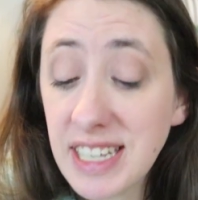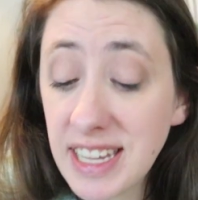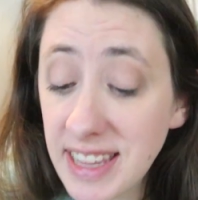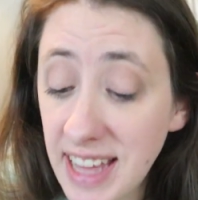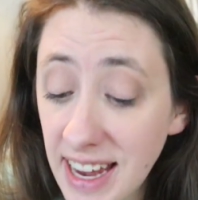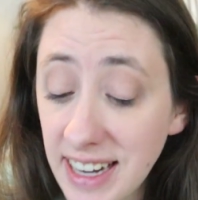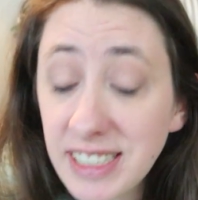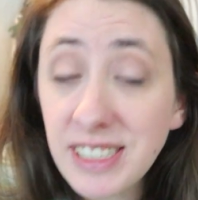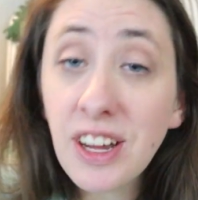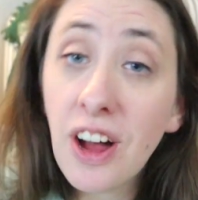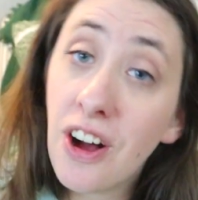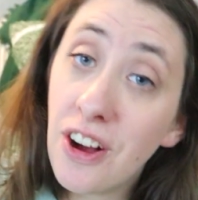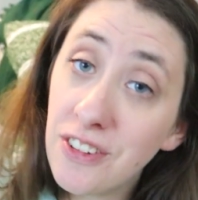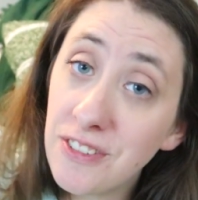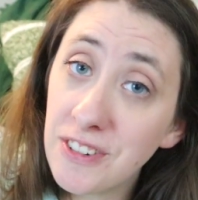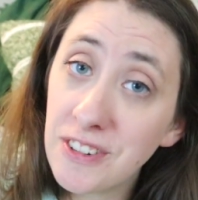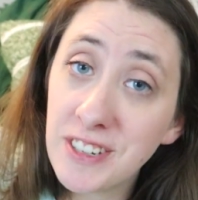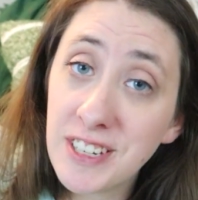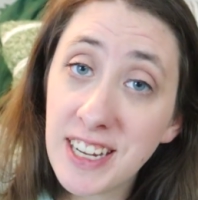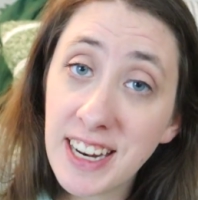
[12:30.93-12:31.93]
and that is all
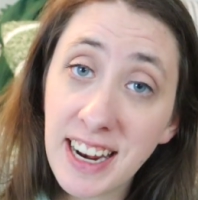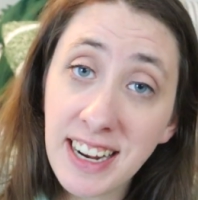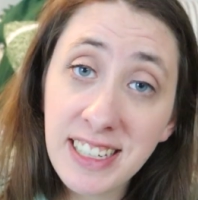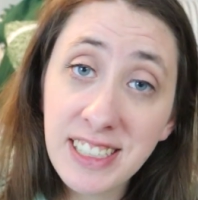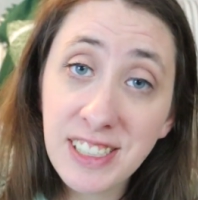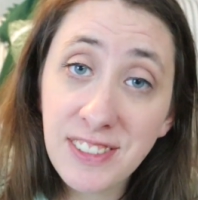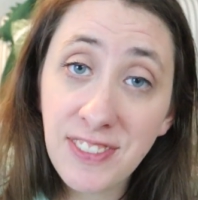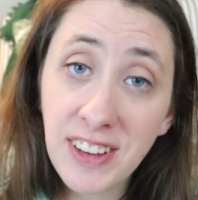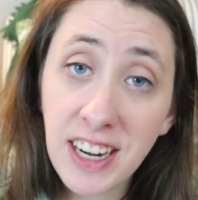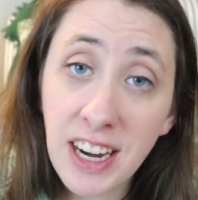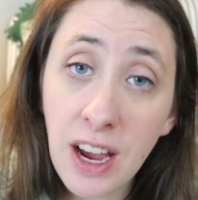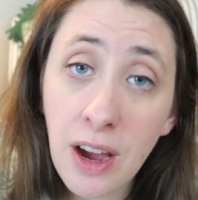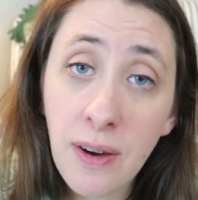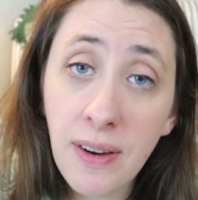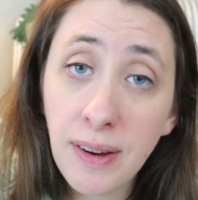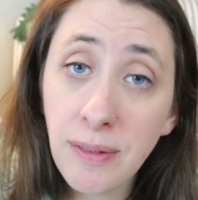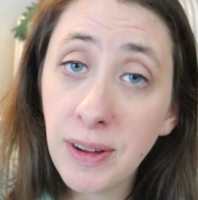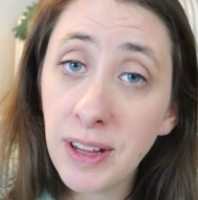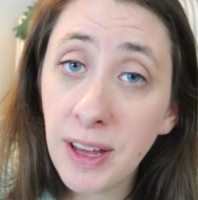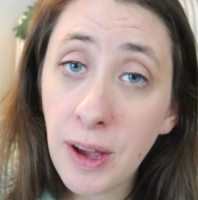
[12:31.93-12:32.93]
for today's video.
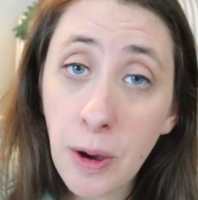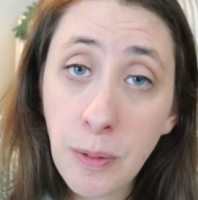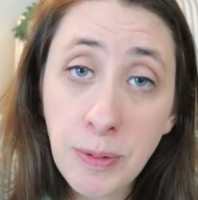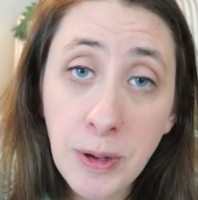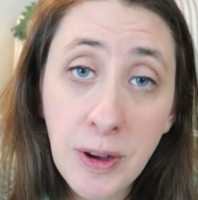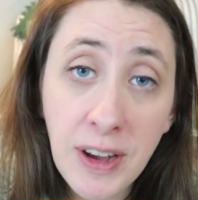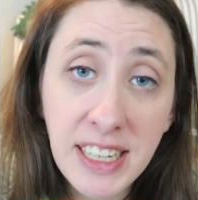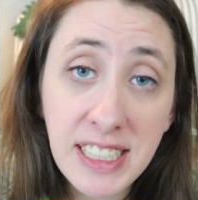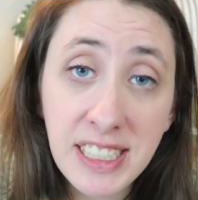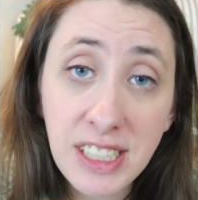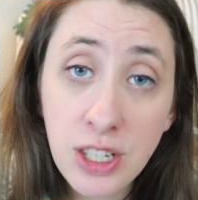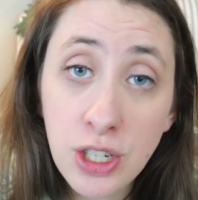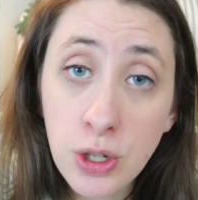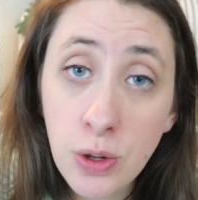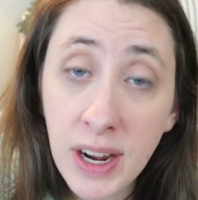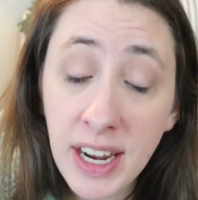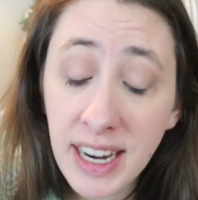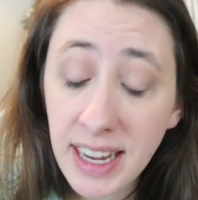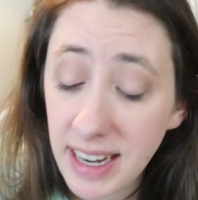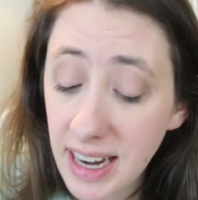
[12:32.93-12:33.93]
I really hope you guys
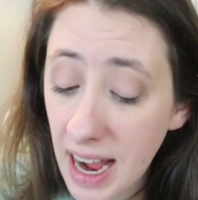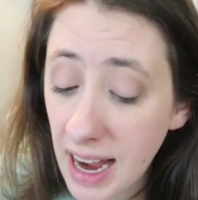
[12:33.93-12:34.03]
enjoyed it.